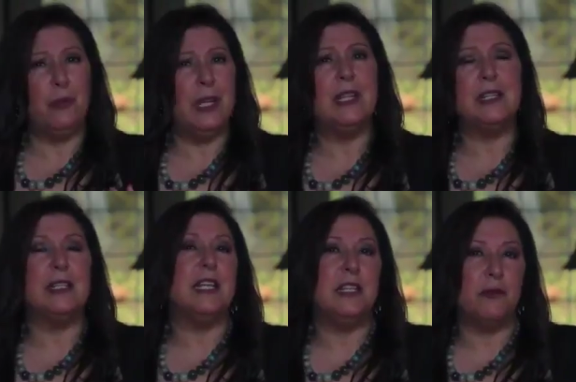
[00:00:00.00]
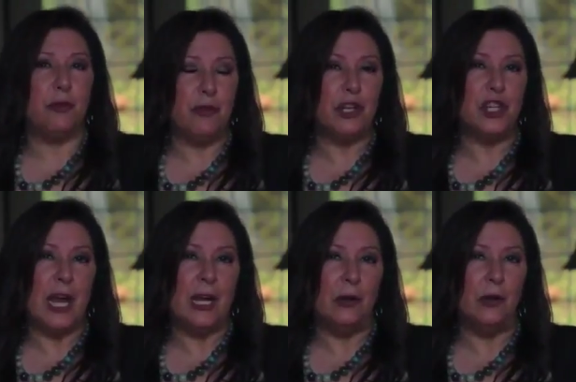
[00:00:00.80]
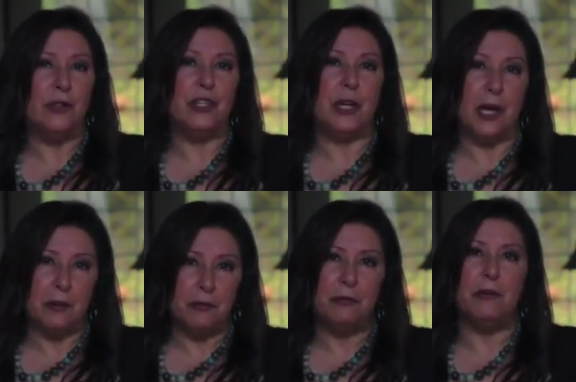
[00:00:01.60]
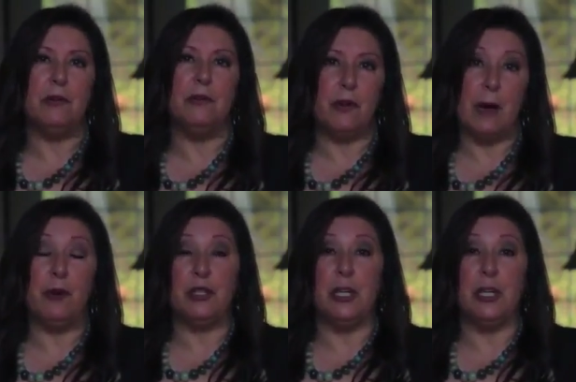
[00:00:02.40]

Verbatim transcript: really distinctive or fresh angle to kind of grab our